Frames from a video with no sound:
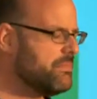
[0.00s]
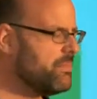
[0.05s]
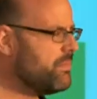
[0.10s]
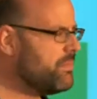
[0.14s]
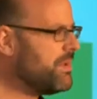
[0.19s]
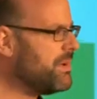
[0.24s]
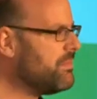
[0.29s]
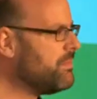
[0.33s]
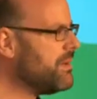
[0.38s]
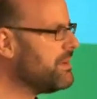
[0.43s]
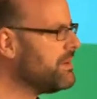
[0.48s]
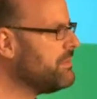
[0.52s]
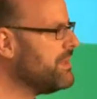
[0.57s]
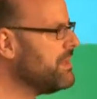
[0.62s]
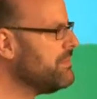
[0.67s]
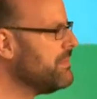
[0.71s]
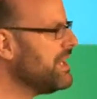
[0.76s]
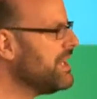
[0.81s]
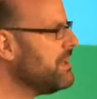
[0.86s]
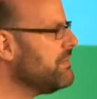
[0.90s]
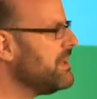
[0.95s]
What we
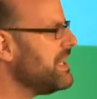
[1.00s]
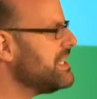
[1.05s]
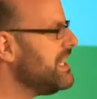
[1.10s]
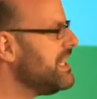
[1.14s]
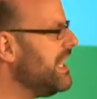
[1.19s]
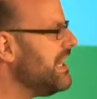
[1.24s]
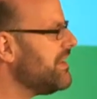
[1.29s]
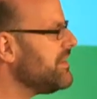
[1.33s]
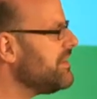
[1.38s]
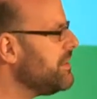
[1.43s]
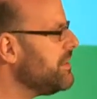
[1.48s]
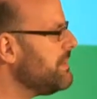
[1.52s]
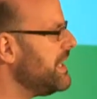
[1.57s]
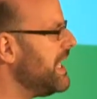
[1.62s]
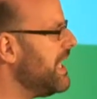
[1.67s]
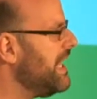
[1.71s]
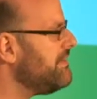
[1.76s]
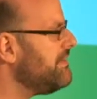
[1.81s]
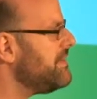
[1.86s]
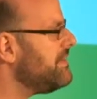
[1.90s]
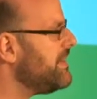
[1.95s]
really want to ask you on
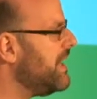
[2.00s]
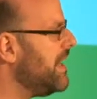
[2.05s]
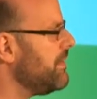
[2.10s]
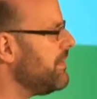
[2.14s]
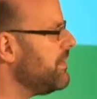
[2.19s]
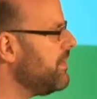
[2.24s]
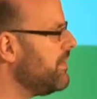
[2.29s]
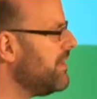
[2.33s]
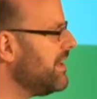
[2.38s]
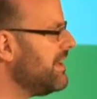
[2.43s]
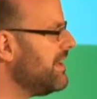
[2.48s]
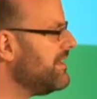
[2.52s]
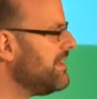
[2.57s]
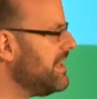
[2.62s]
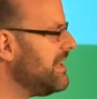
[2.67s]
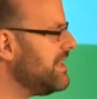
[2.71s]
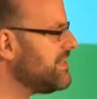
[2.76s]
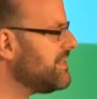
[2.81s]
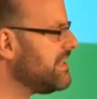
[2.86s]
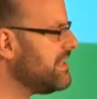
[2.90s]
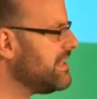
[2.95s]
behalf of our
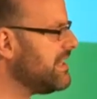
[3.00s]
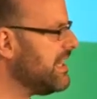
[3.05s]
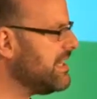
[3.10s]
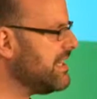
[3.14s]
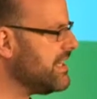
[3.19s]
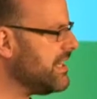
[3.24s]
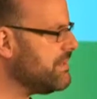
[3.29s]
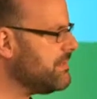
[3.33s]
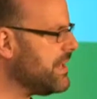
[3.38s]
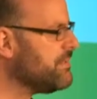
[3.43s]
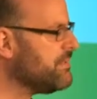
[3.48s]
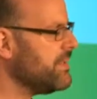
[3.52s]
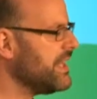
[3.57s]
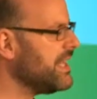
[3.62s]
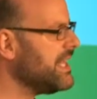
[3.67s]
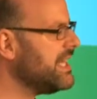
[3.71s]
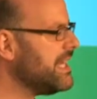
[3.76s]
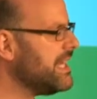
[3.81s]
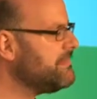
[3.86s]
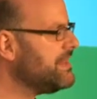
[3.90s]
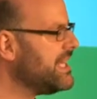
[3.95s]
organization, and
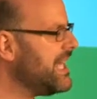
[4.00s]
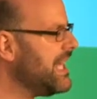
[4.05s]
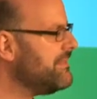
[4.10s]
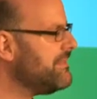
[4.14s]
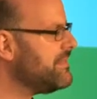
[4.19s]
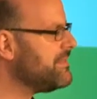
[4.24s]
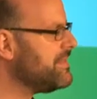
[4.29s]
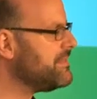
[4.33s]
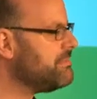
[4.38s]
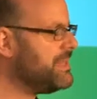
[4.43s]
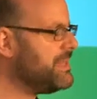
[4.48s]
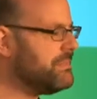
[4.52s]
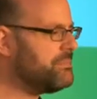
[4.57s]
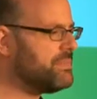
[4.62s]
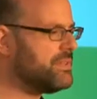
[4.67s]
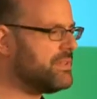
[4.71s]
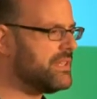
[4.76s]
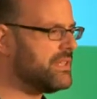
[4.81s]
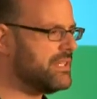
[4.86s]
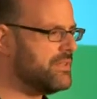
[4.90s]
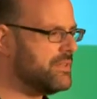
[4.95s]
really on behalf of the
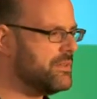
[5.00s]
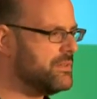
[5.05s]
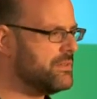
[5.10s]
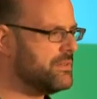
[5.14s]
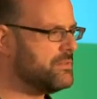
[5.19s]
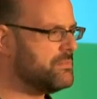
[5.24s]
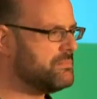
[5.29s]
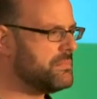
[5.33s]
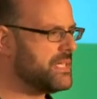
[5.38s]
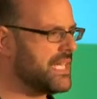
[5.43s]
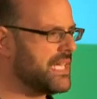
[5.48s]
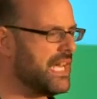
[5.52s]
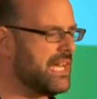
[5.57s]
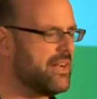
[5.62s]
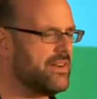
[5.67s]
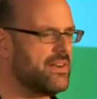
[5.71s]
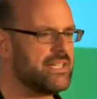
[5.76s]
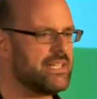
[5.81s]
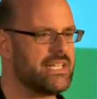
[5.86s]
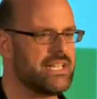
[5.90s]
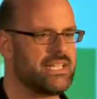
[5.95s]
people whom
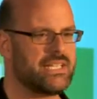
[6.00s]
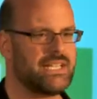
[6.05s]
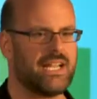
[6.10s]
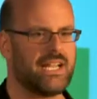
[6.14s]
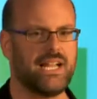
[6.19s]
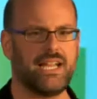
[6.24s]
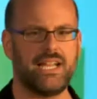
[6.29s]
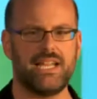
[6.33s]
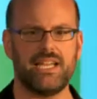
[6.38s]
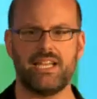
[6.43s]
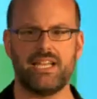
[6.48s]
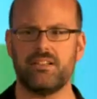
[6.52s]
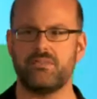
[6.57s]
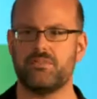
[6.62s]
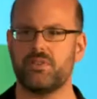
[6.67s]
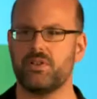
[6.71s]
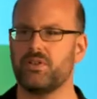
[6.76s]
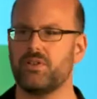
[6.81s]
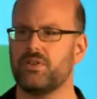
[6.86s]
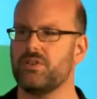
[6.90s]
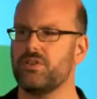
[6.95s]
Karen and I have
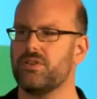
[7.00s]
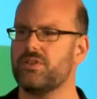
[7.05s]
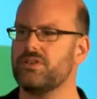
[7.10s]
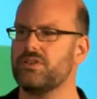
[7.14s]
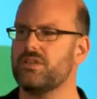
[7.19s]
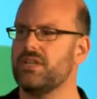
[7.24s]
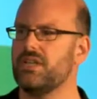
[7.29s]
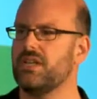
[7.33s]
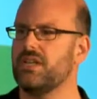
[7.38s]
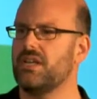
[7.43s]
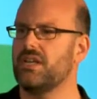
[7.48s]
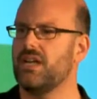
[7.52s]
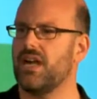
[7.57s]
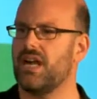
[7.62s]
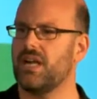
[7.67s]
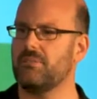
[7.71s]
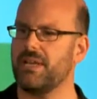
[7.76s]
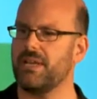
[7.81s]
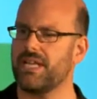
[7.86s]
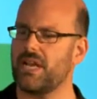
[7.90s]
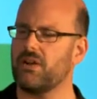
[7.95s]
heard
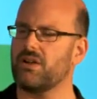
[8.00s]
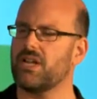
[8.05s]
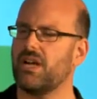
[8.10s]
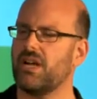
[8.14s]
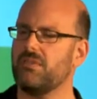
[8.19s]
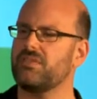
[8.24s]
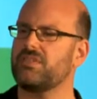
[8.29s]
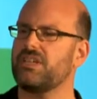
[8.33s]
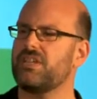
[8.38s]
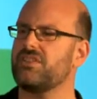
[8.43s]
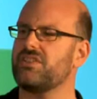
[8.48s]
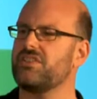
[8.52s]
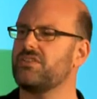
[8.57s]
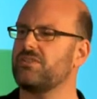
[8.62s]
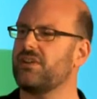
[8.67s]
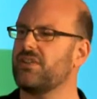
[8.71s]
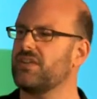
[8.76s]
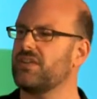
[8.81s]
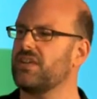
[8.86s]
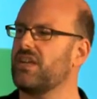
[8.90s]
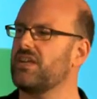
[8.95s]
in our conversations
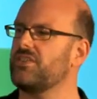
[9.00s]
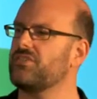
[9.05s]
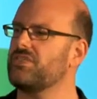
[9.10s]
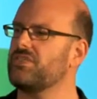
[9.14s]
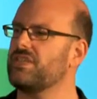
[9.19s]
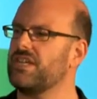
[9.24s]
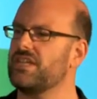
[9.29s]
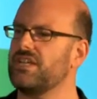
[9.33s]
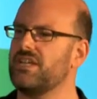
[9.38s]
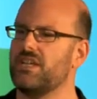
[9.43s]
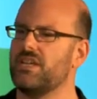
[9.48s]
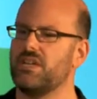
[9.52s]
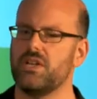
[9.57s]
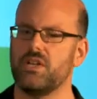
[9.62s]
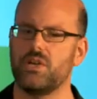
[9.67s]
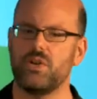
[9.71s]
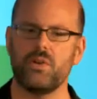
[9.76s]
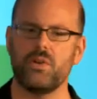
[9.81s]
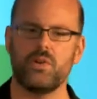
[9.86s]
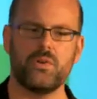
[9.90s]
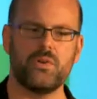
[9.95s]
around the country,
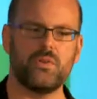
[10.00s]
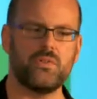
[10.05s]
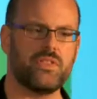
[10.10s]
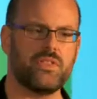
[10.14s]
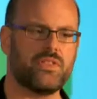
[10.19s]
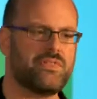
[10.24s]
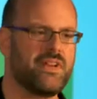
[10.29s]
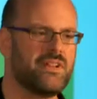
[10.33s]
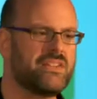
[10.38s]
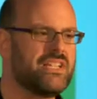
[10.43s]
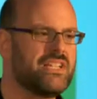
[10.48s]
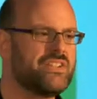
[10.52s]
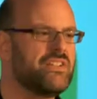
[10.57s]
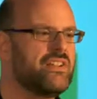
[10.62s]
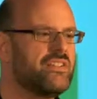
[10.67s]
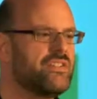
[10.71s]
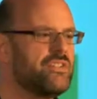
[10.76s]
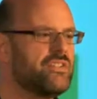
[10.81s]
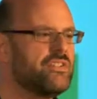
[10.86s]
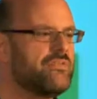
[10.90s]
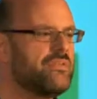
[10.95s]
who the foundation
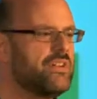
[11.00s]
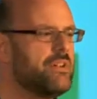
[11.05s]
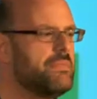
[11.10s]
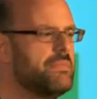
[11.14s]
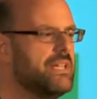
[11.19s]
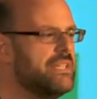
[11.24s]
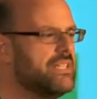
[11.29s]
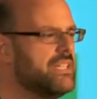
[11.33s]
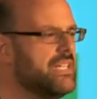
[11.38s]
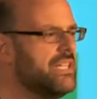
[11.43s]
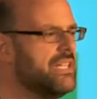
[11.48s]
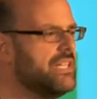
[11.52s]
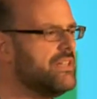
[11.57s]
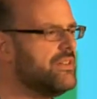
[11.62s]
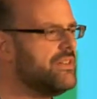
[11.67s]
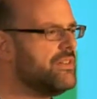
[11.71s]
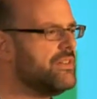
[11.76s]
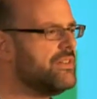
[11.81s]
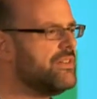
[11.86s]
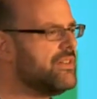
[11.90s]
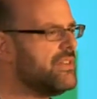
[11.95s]
has heard from in the
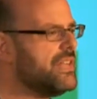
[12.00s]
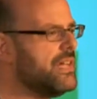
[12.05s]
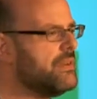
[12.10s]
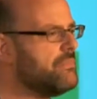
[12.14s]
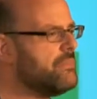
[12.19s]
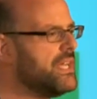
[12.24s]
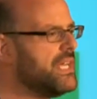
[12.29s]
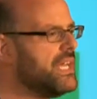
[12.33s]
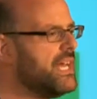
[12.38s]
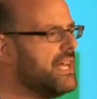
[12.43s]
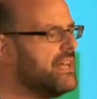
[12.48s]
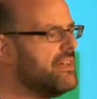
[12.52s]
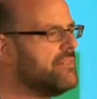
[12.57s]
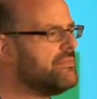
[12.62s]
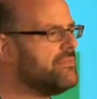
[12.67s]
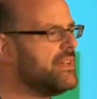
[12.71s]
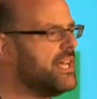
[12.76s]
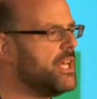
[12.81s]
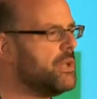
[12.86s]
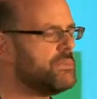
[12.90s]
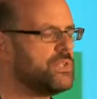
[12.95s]
years that we
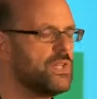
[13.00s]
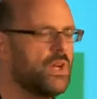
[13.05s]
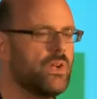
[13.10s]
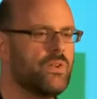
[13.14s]
have helped